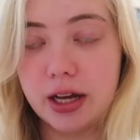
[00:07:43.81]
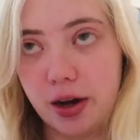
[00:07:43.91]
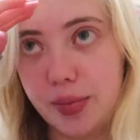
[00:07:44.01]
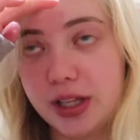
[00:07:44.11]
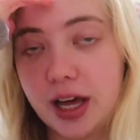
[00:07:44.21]
I
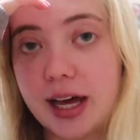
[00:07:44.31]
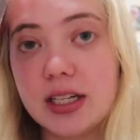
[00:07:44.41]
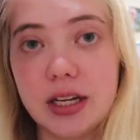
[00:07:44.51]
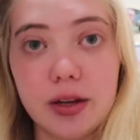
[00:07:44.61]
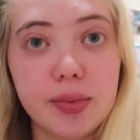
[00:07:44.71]
got my
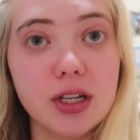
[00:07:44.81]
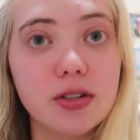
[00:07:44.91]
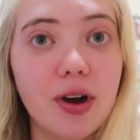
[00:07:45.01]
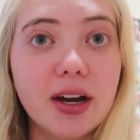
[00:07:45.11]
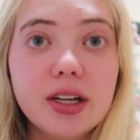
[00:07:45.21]
last syllabus
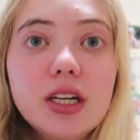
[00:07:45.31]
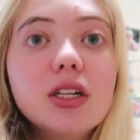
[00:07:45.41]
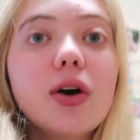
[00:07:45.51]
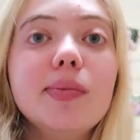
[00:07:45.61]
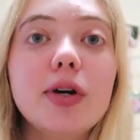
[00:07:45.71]
finally,
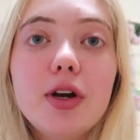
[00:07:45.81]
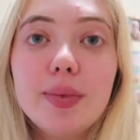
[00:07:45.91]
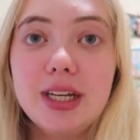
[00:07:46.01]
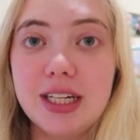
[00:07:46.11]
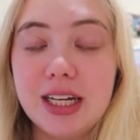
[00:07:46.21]
so I put all
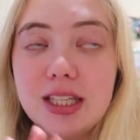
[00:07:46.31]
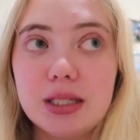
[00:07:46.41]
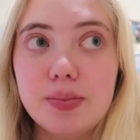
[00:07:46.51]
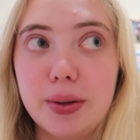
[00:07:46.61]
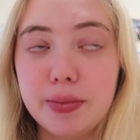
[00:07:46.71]
my dates
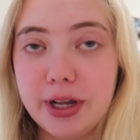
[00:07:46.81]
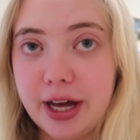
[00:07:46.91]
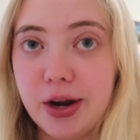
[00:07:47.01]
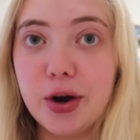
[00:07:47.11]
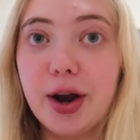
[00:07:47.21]
in my
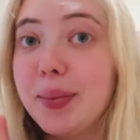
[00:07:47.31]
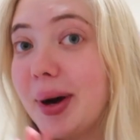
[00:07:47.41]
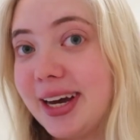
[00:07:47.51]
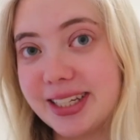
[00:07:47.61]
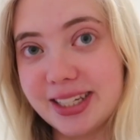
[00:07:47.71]
planner and
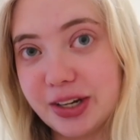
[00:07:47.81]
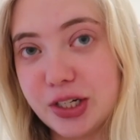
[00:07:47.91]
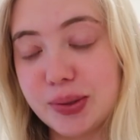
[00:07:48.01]
my Excel